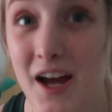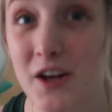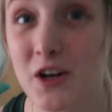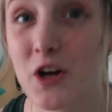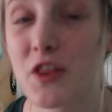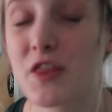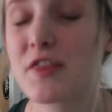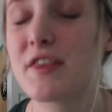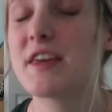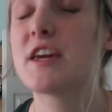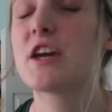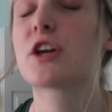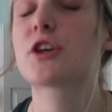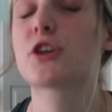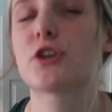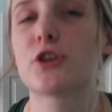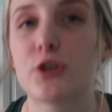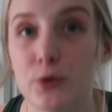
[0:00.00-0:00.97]
I got the
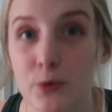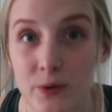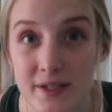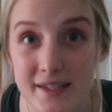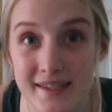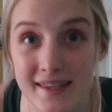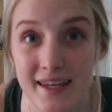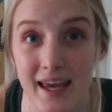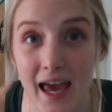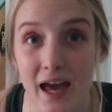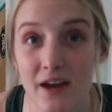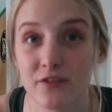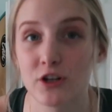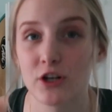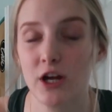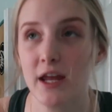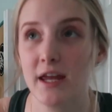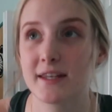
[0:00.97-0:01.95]
cutest thing
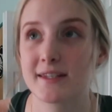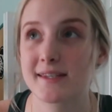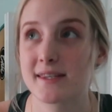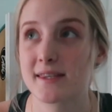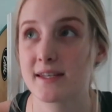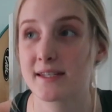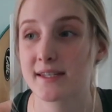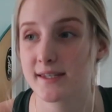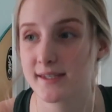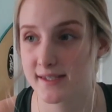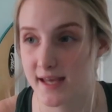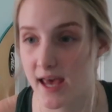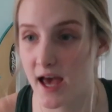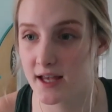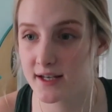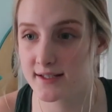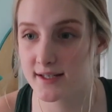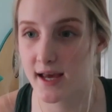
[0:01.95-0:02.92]
ever. It's this
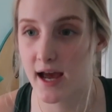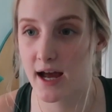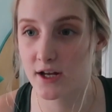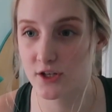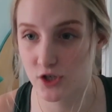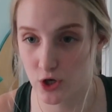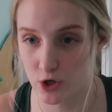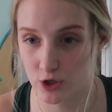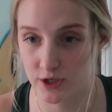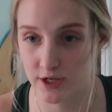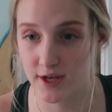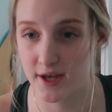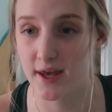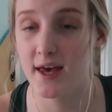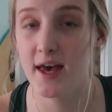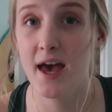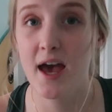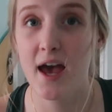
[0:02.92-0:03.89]
set at
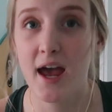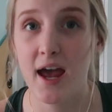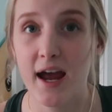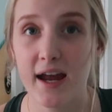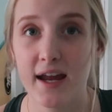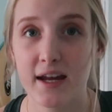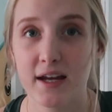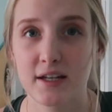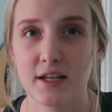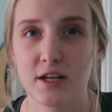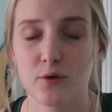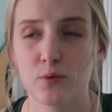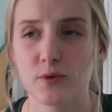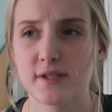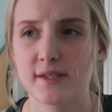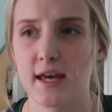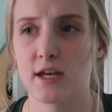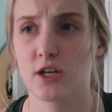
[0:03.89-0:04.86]
Target, and it
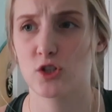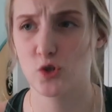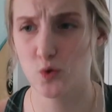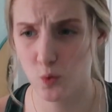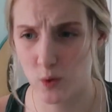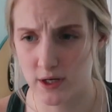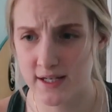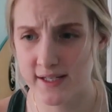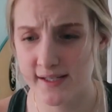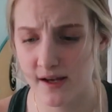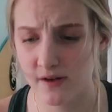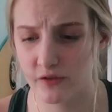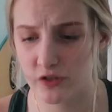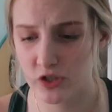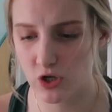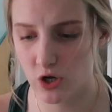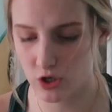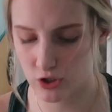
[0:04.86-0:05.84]
was like
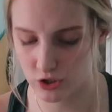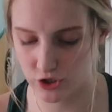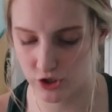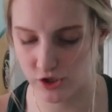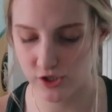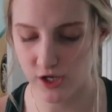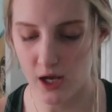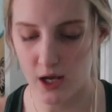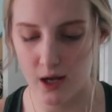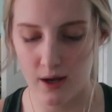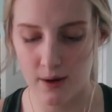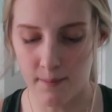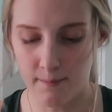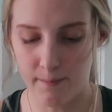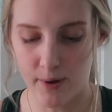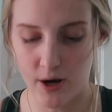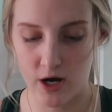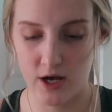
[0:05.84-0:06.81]
$27,
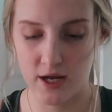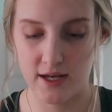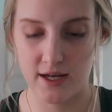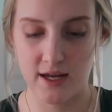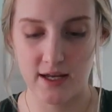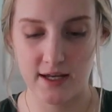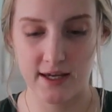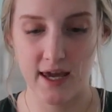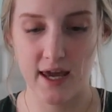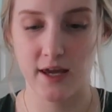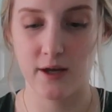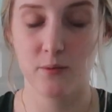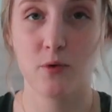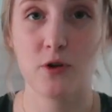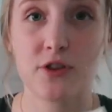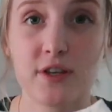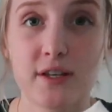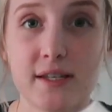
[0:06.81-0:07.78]
but it came
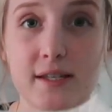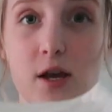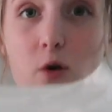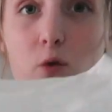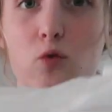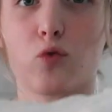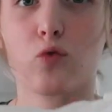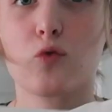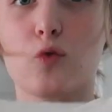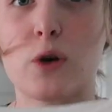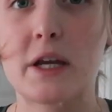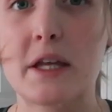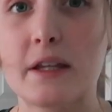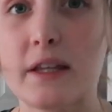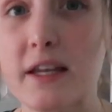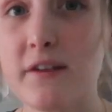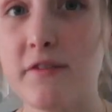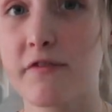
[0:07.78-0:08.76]
with this
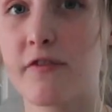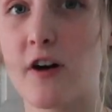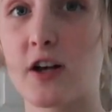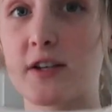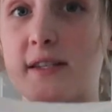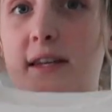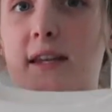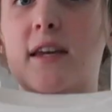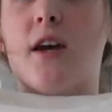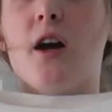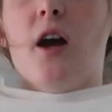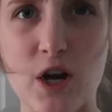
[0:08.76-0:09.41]
really fuzzy